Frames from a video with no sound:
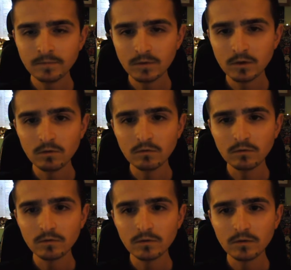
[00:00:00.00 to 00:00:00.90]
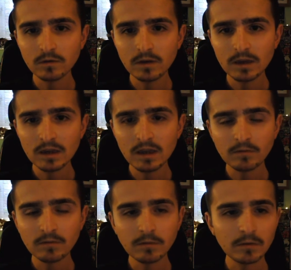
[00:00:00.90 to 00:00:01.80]
who is
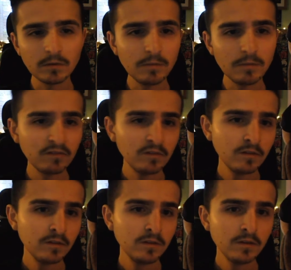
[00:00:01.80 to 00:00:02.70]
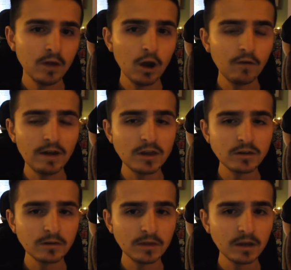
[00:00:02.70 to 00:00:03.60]
probably one of the best her age
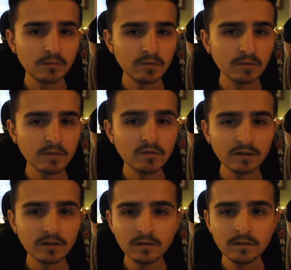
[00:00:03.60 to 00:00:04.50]
when it comes to music.